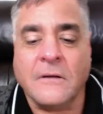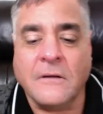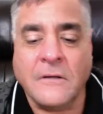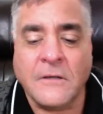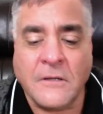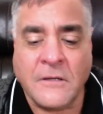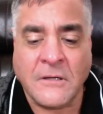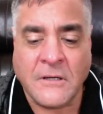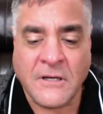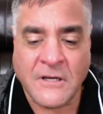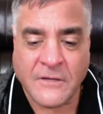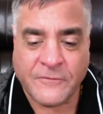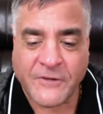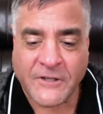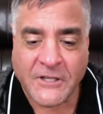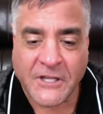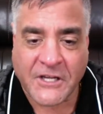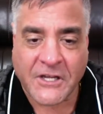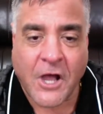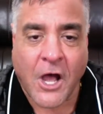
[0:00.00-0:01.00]
if you
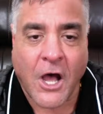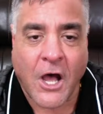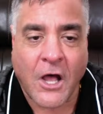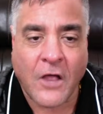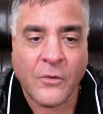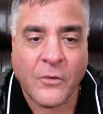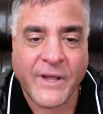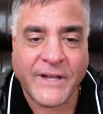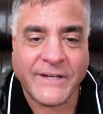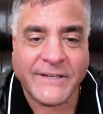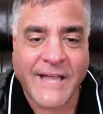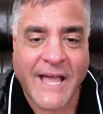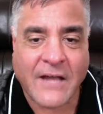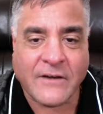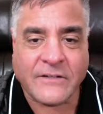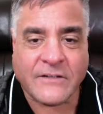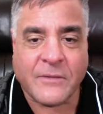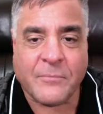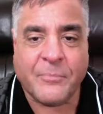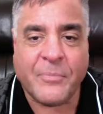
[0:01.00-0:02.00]
look all the way down
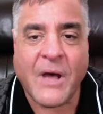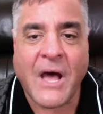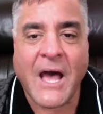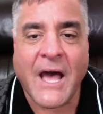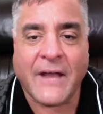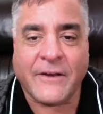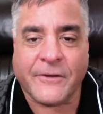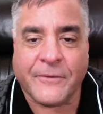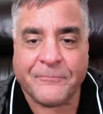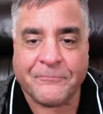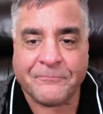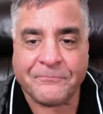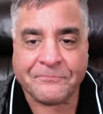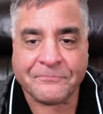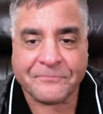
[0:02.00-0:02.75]
at the bottom,